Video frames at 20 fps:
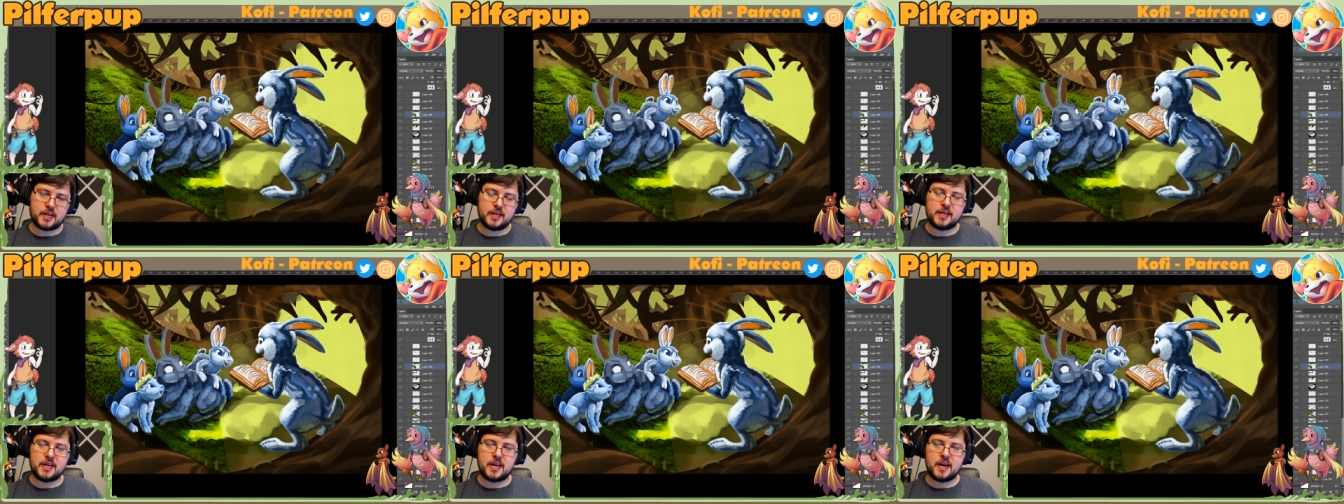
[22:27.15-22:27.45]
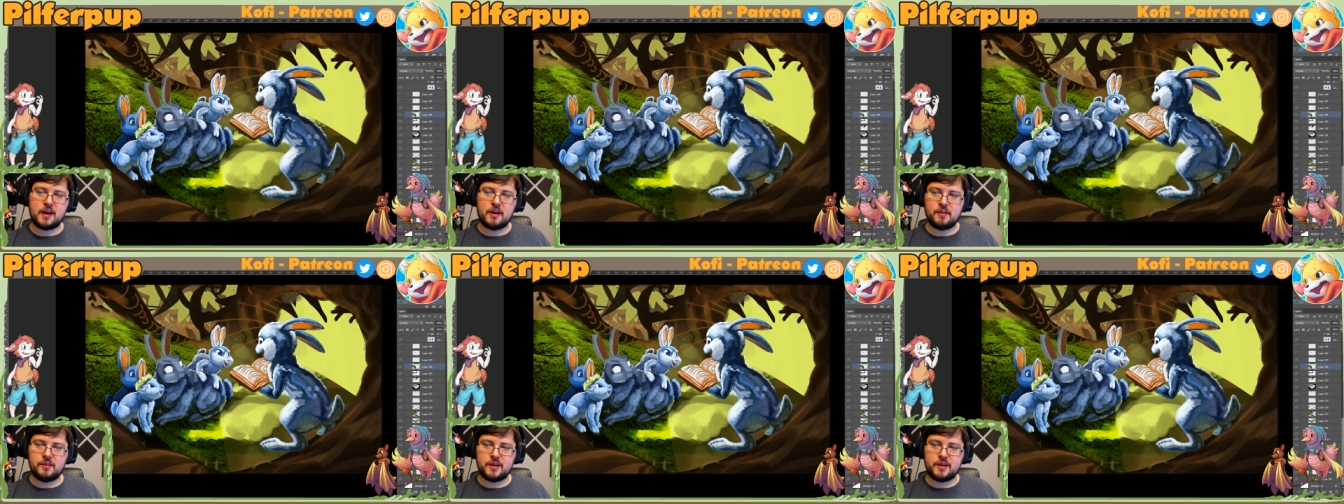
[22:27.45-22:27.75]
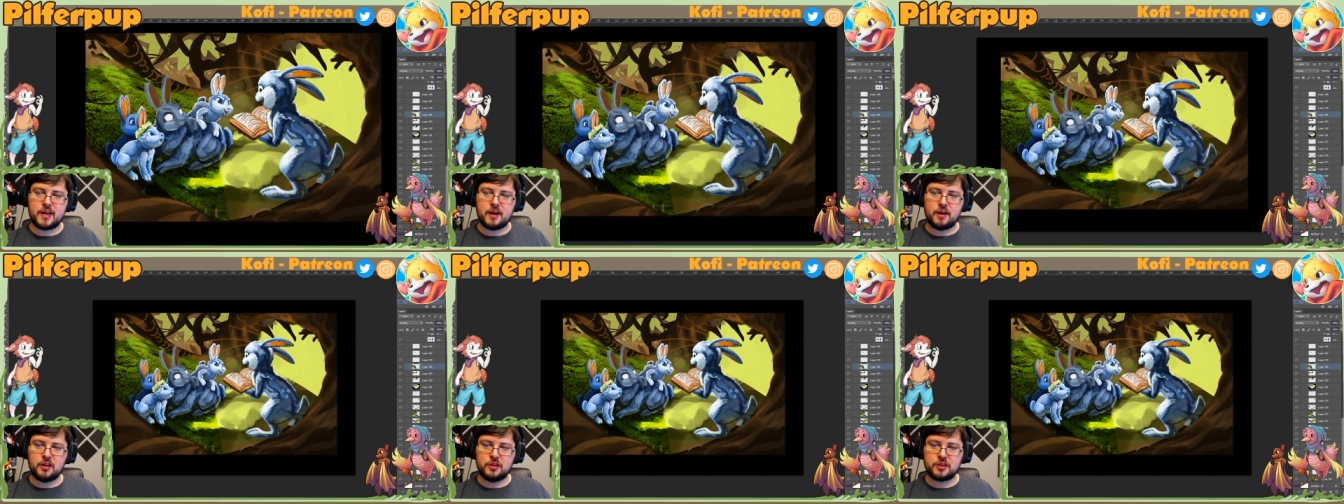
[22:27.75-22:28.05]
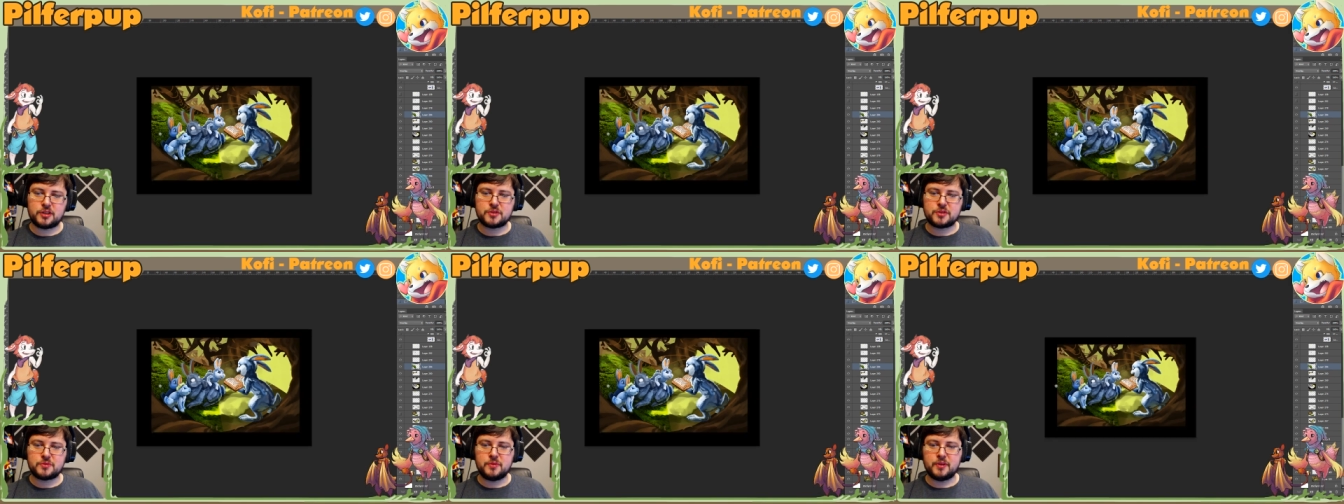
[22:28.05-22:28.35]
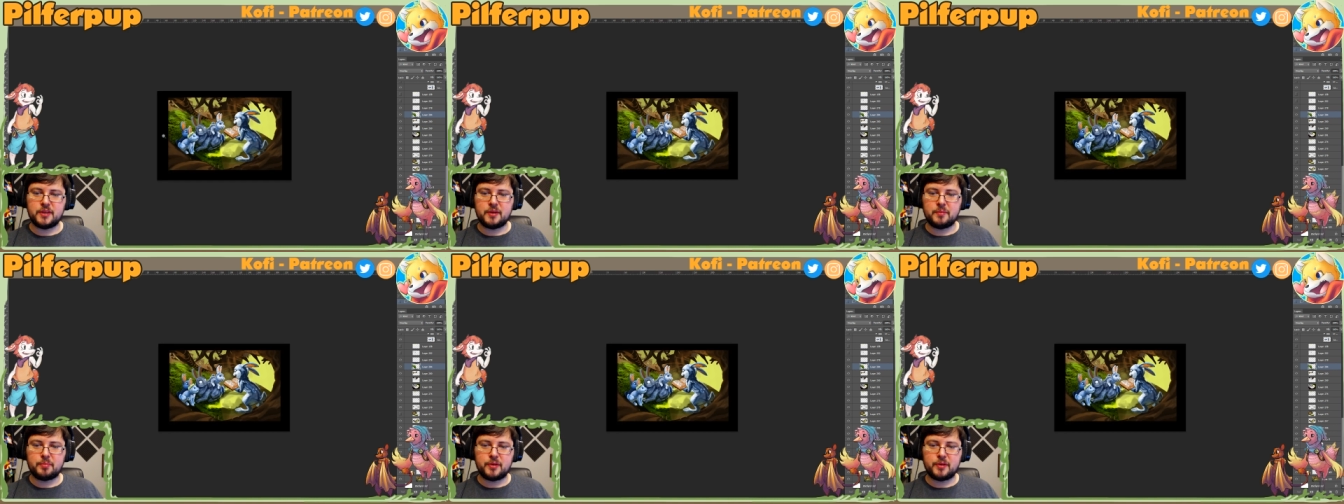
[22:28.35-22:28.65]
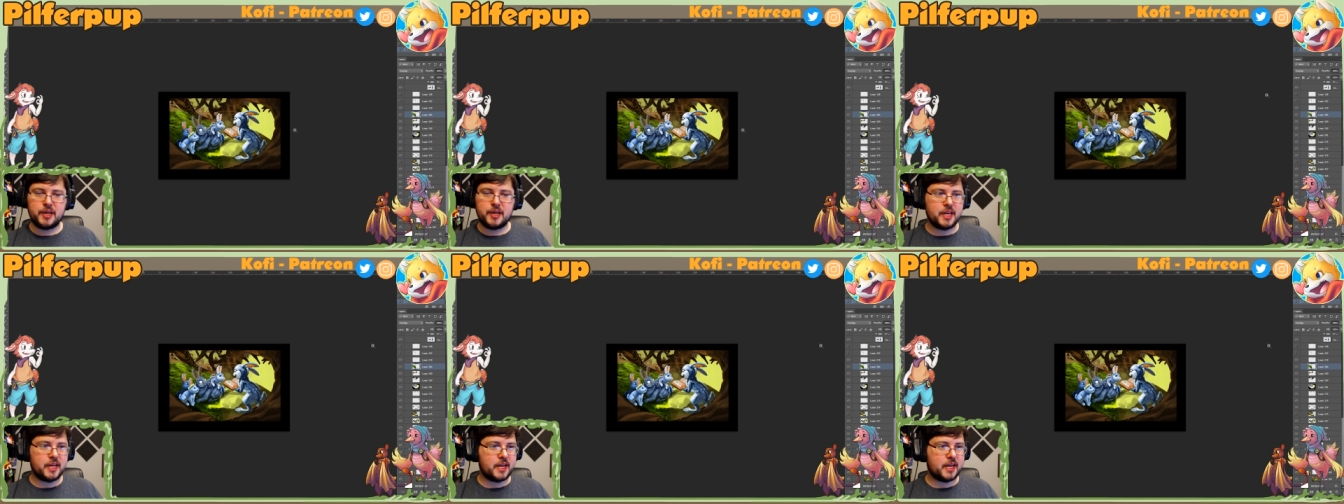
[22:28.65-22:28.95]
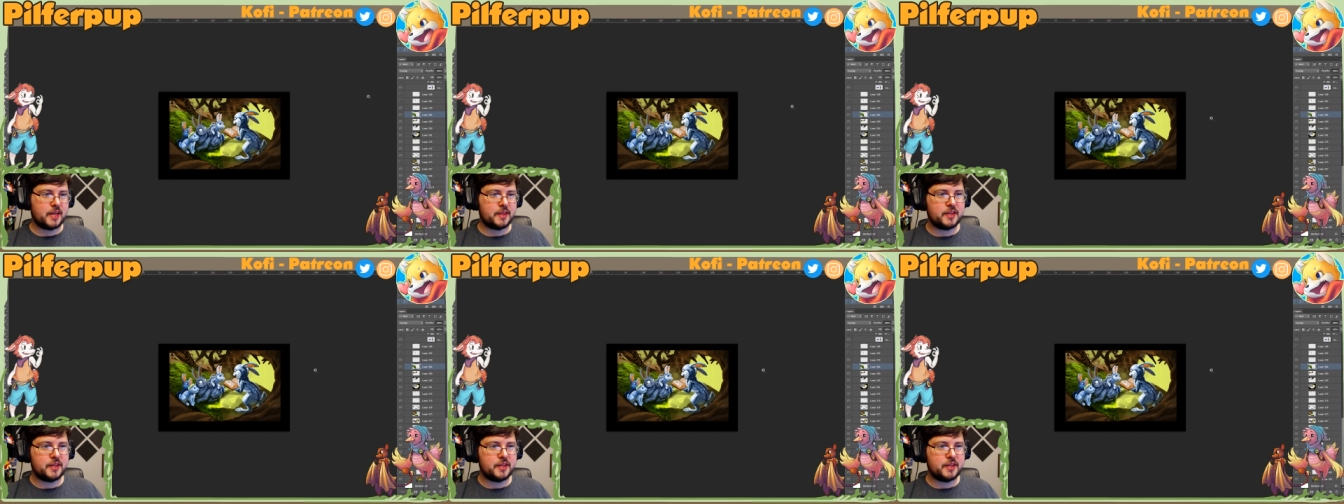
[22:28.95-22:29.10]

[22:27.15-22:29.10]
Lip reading: And now it looks really pretty,